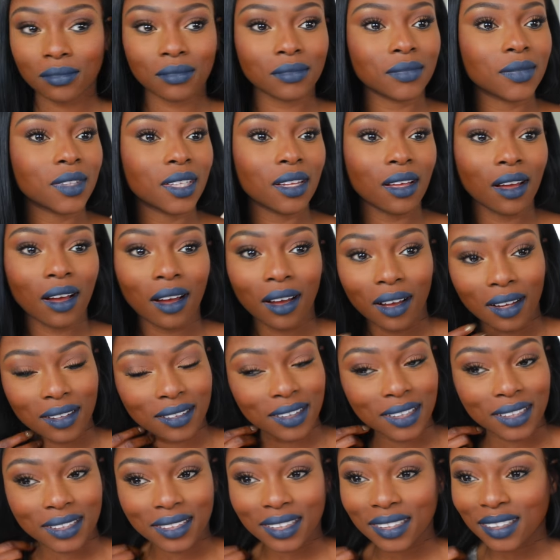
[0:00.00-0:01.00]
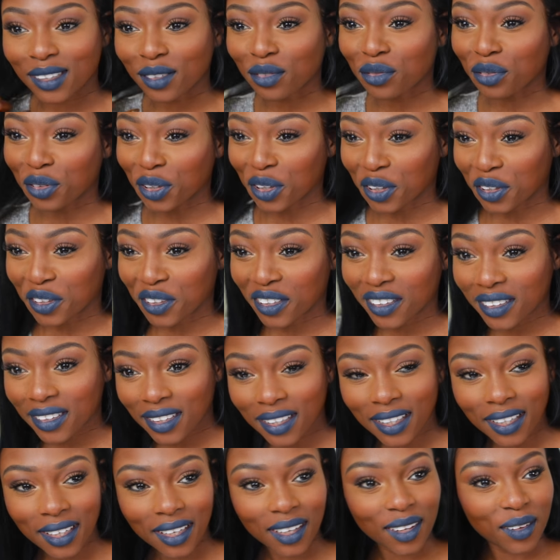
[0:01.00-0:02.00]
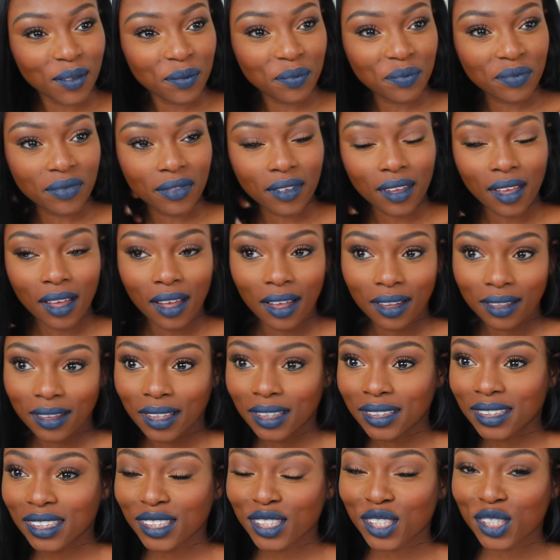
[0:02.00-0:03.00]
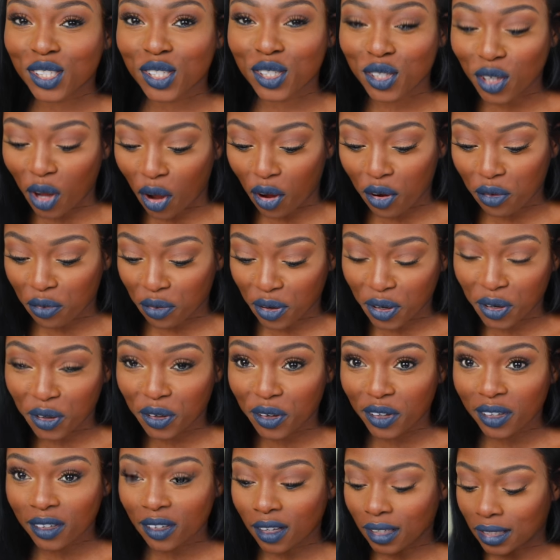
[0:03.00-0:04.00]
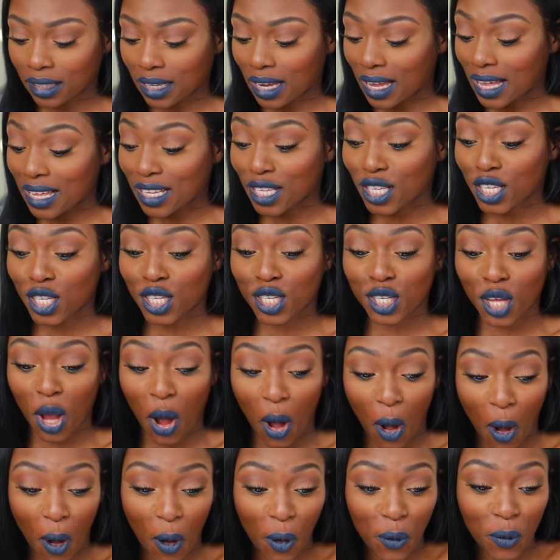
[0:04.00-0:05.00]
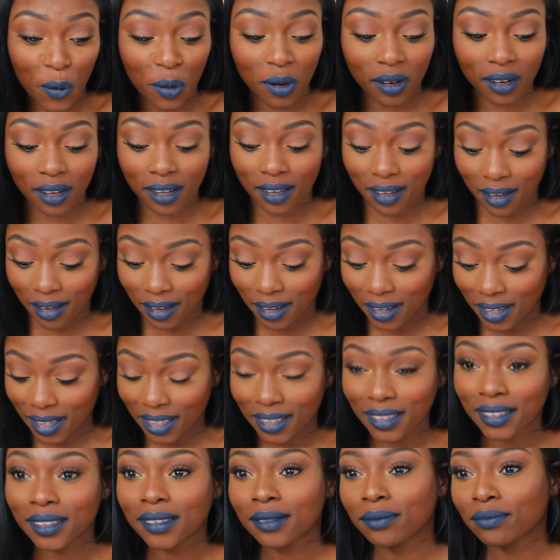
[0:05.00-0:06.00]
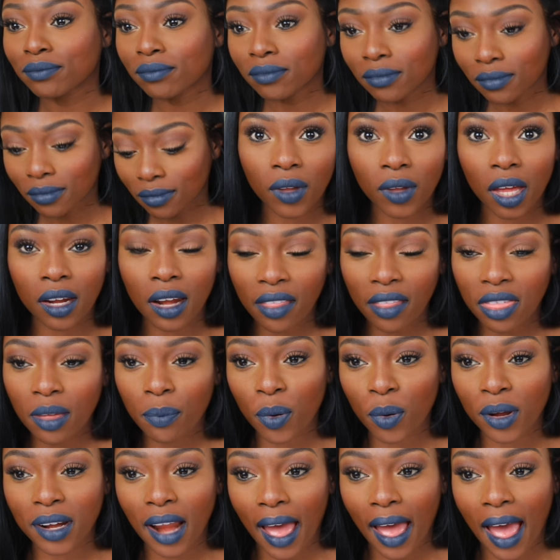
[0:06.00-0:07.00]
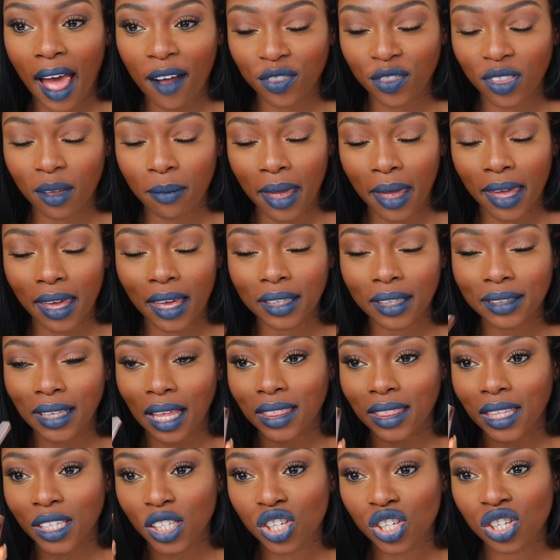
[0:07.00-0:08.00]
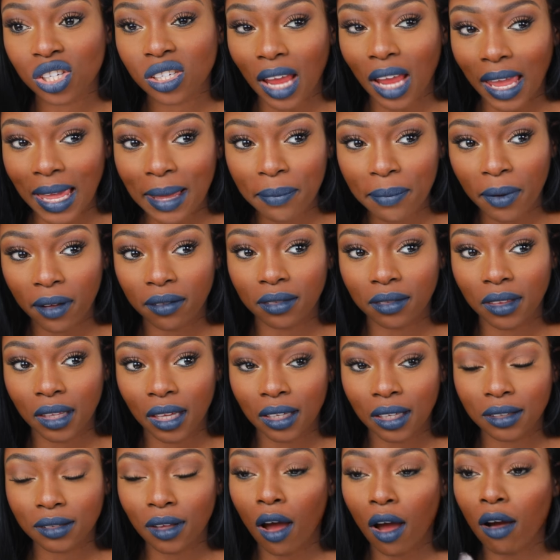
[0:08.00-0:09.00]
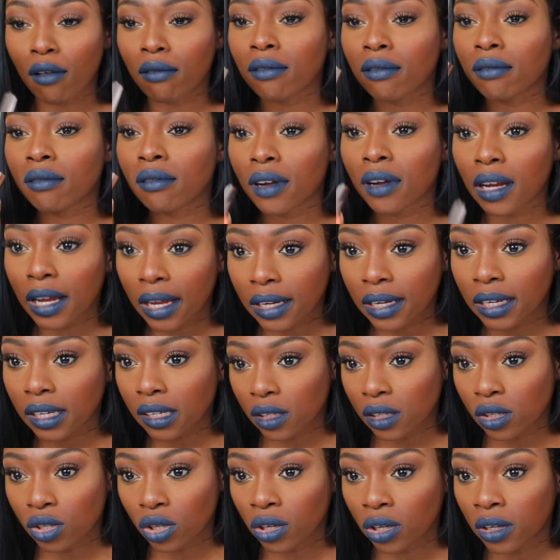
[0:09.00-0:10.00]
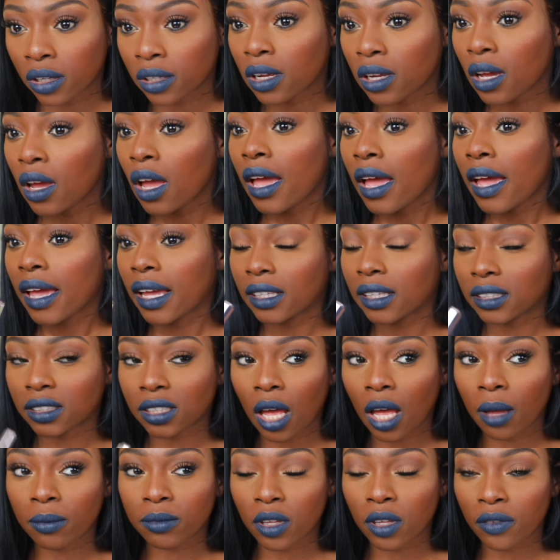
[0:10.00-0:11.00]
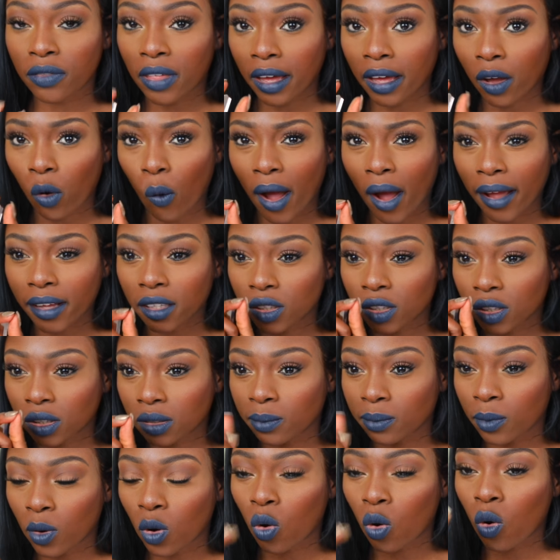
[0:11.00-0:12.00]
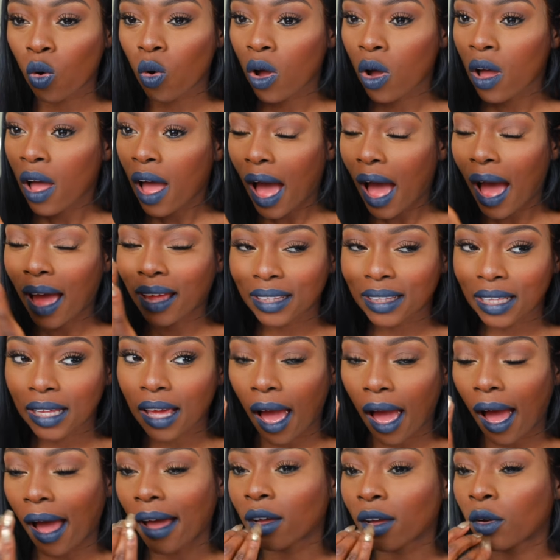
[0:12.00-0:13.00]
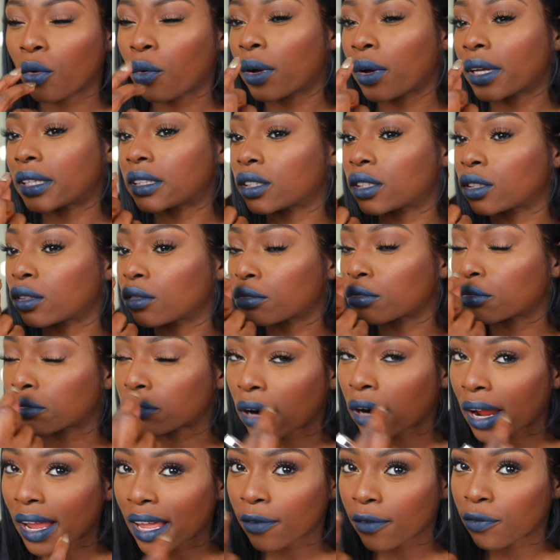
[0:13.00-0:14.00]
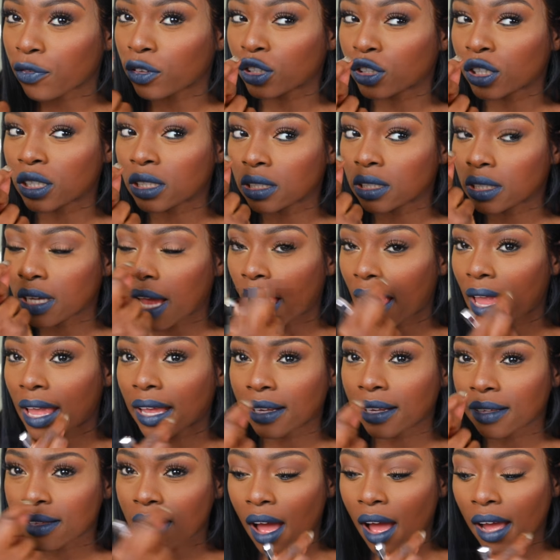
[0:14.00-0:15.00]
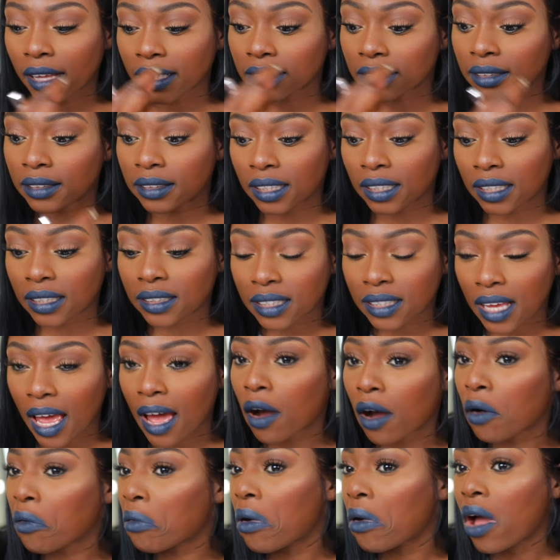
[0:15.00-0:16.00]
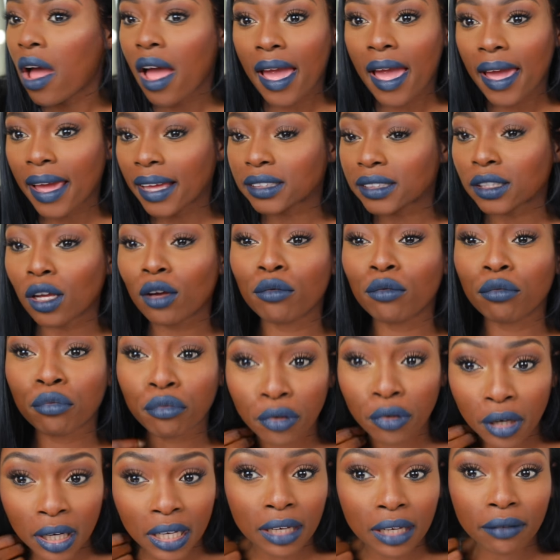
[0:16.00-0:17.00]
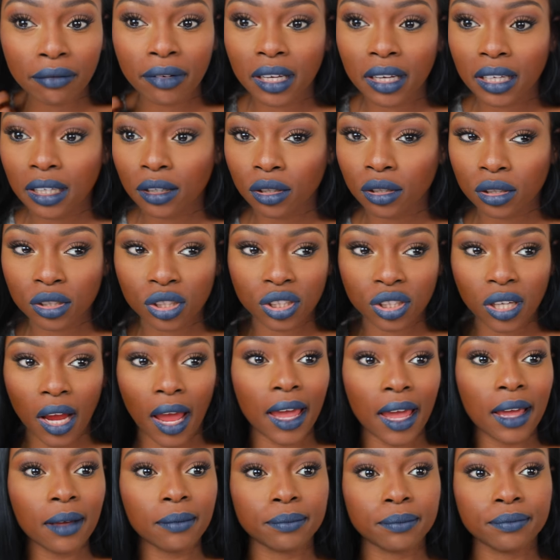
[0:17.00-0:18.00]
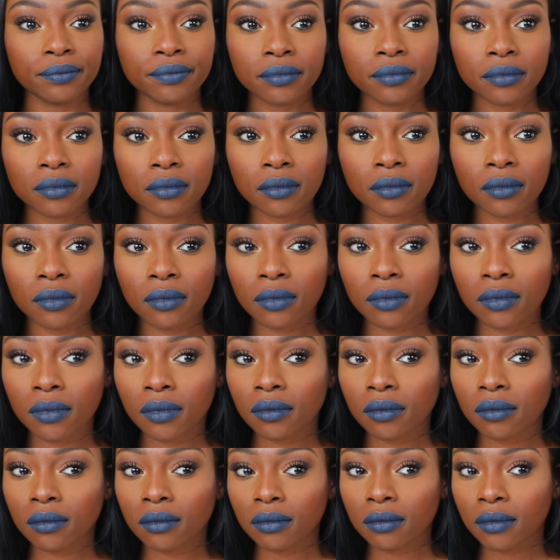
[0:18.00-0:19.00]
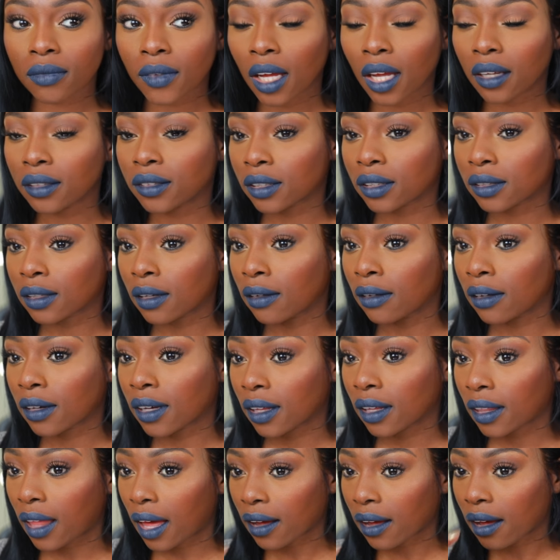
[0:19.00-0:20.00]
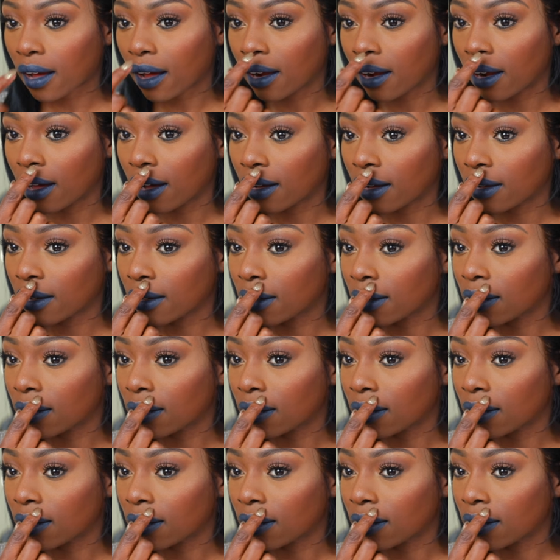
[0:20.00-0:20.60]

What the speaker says: Nah, this is rude. This is so rude because it is so good. Another point I have to make is that the shape of these are really good in terms of they're quite small and the angle is great for just getting nice detail. It's a really, really good shape. Just look at that color.